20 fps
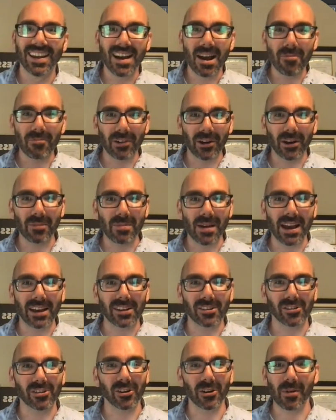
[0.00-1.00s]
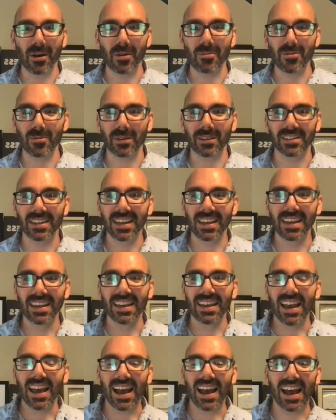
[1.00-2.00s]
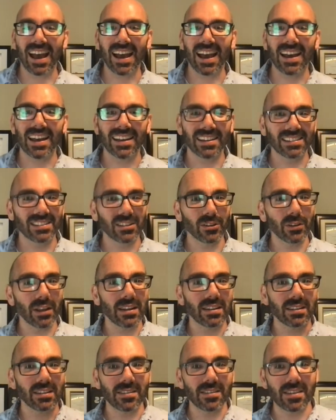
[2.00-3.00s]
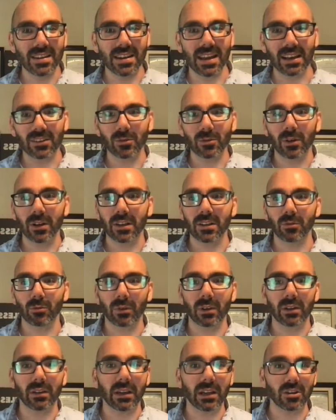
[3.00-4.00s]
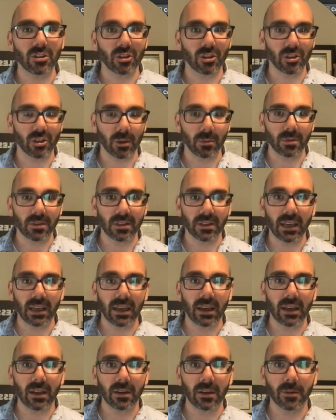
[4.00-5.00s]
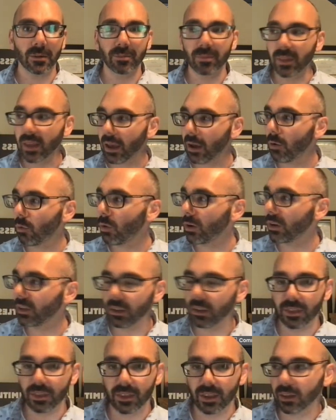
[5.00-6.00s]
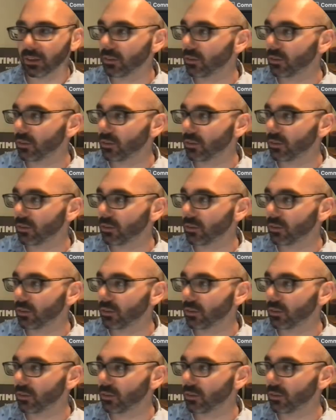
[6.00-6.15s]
I'm very passionate about purpose. Uh, so then the next one is relationships. And uh, one of the things,